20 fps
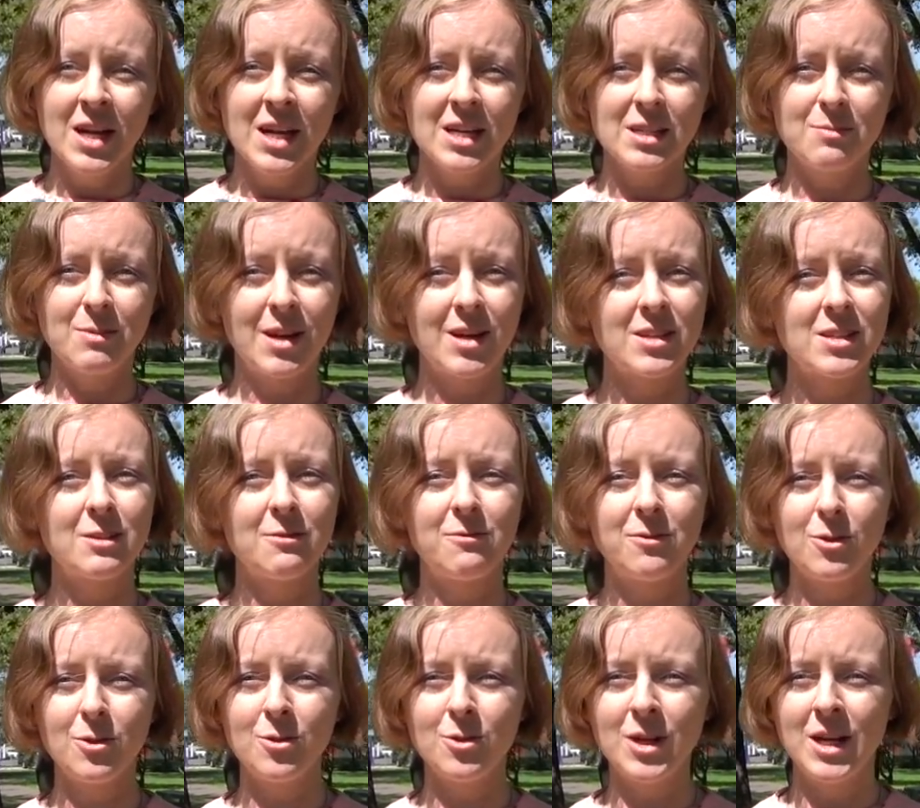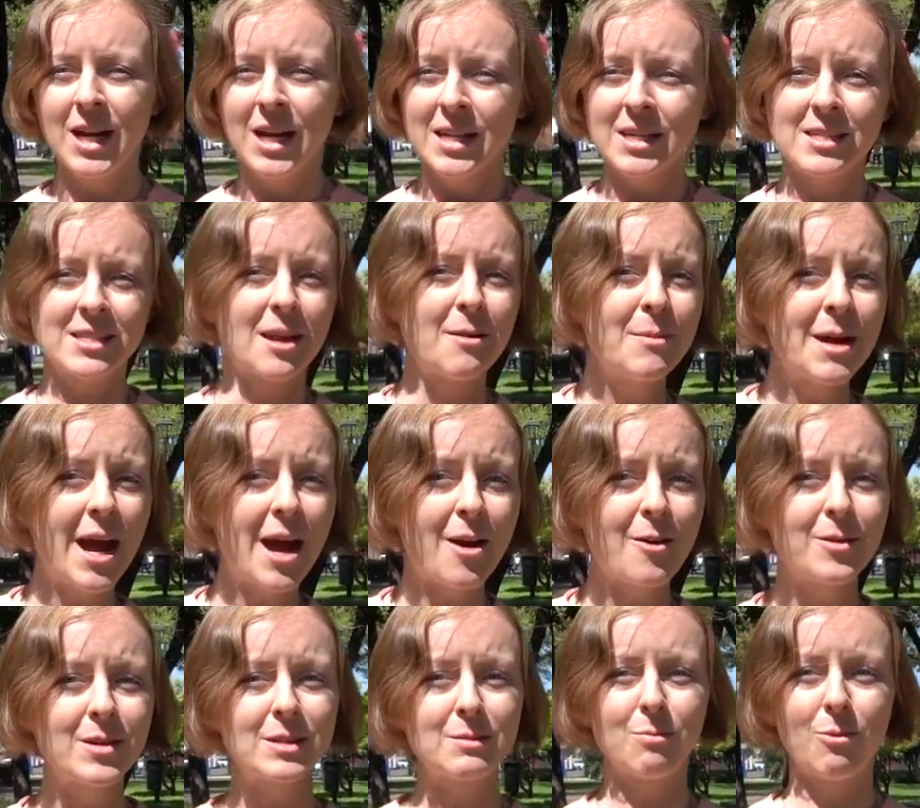is because the food
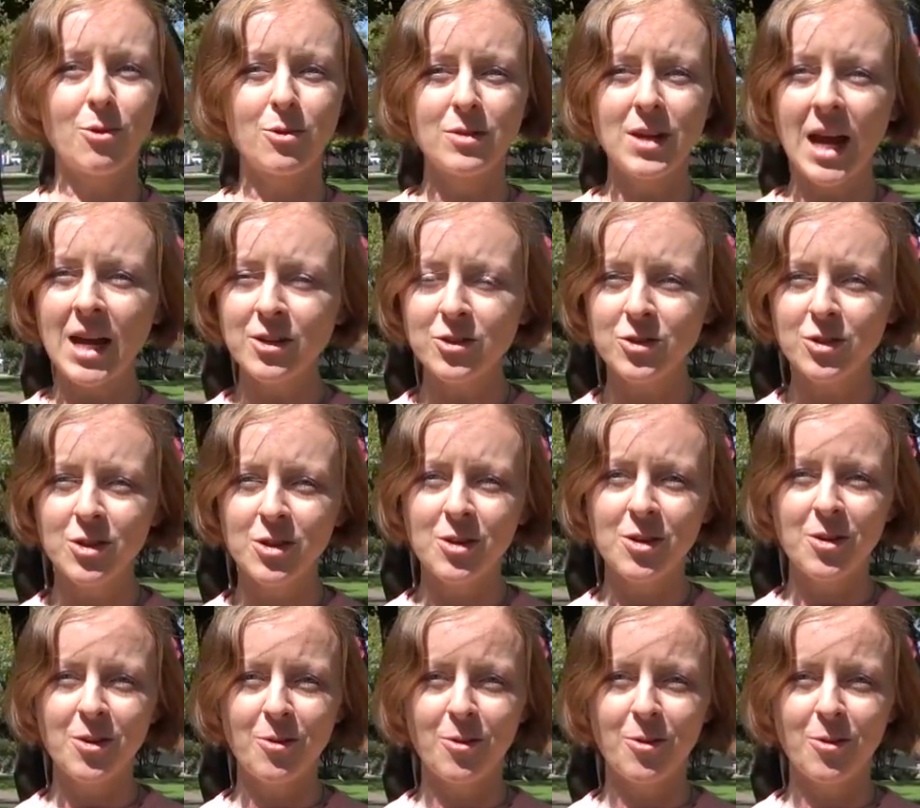somehow is more natural,